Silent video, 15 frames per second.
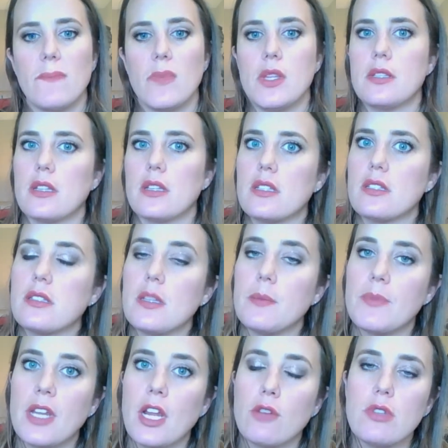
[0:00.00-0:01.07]
It's got the slip
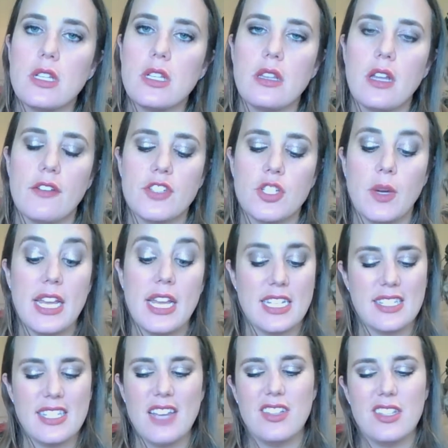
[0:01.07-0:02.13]
that I really love to it. It
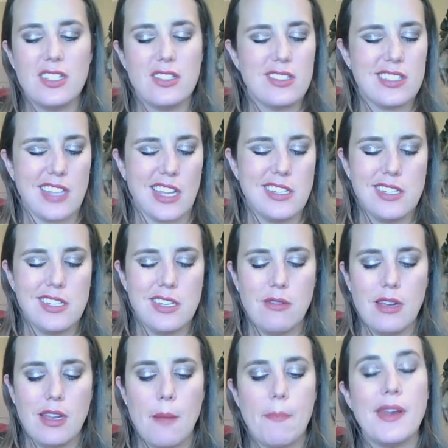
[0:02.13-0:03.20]
does have a little scent to
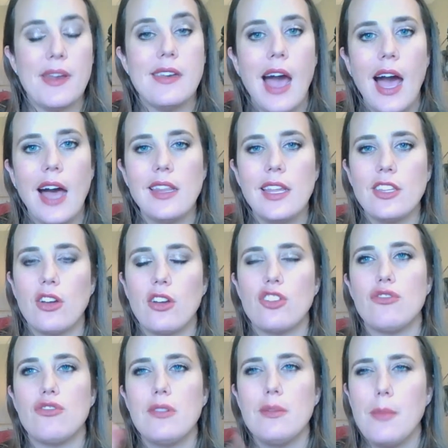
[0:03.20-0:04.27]
it, but not like the.
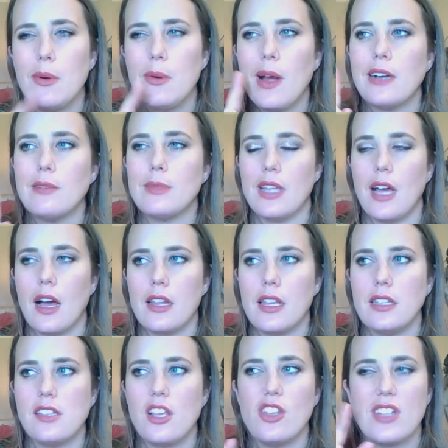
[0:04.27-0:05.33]
Do you remember how
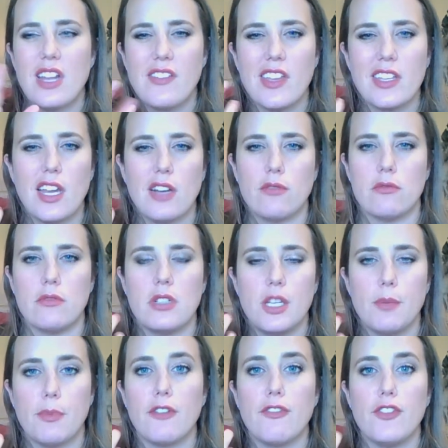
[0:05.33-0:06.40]
Milani used to have like that really
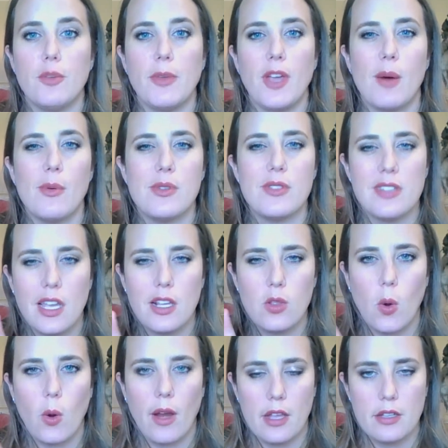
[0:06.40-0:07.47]
perfumey, almost like
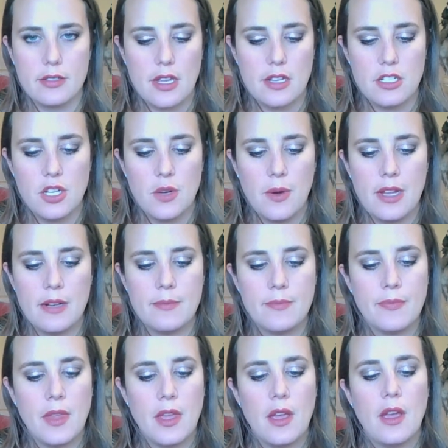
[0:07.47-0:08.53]
L'Oreal scent to it?
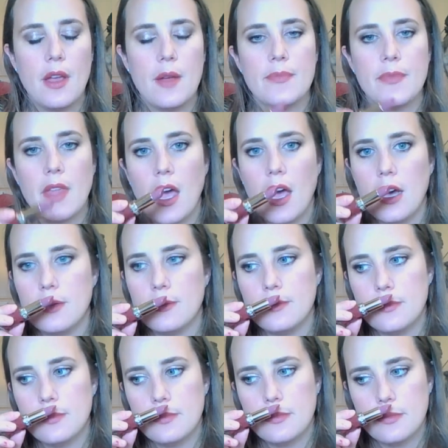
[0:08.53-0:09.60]
Um,
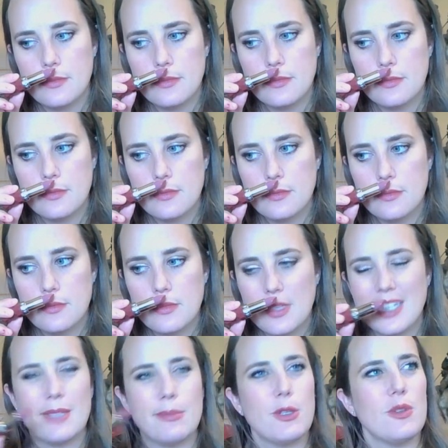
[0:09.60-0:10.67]

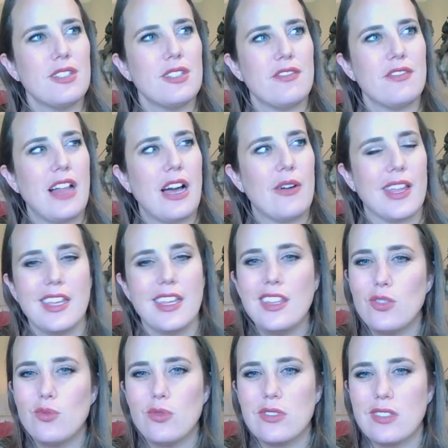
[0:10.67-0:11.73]
except it wasn't flower. I think
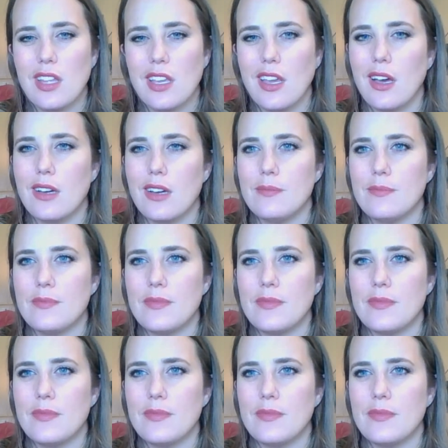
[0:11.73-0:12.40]
there was like a.